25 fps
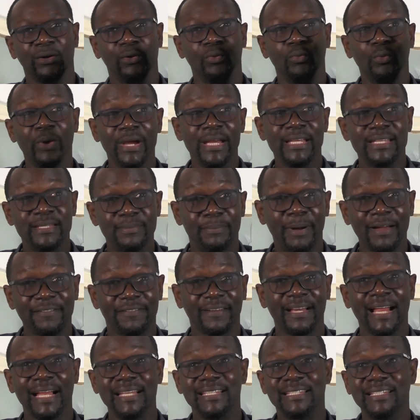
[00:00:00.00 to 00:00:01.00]
my
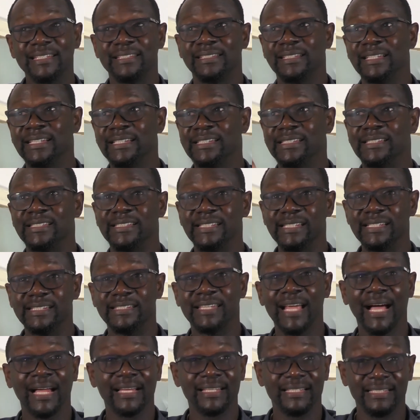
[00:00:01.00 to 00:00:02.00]
father did this, did
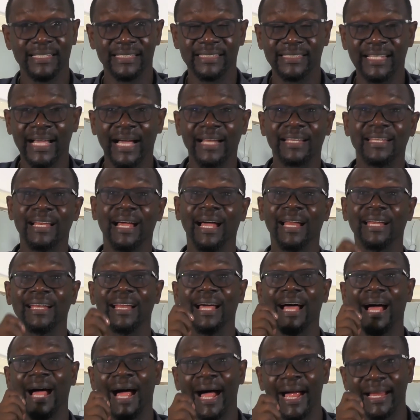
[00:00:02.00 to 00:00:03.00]
that, and
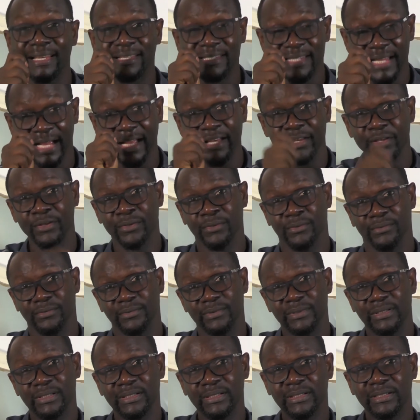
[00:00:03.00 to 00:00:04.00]
I tell you
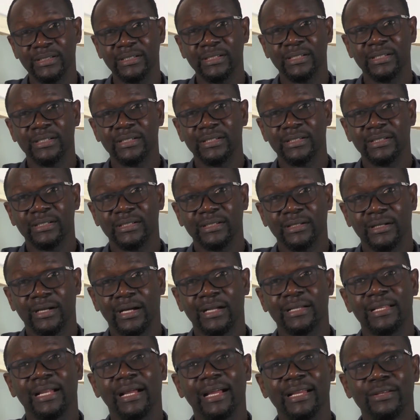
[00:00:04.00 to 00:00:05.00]

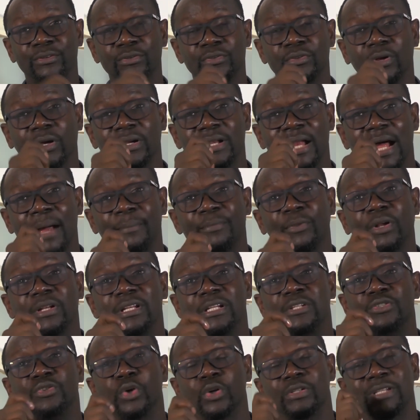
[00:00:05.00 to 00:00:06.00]
that I'm not
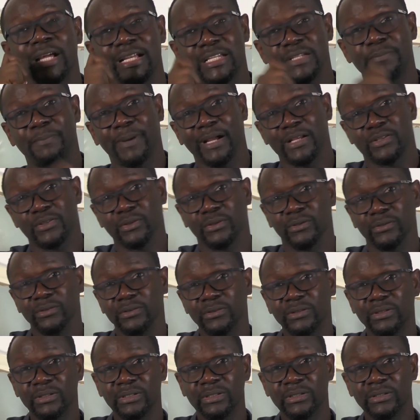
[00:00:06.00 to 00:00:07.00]
a total departure
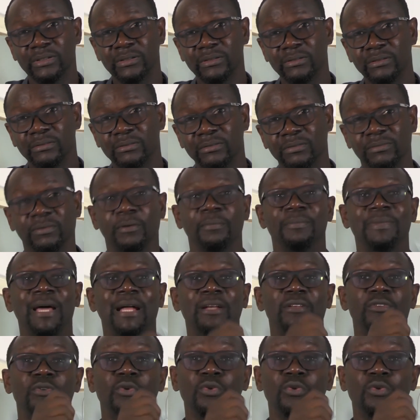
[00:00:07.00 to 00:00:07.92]
from that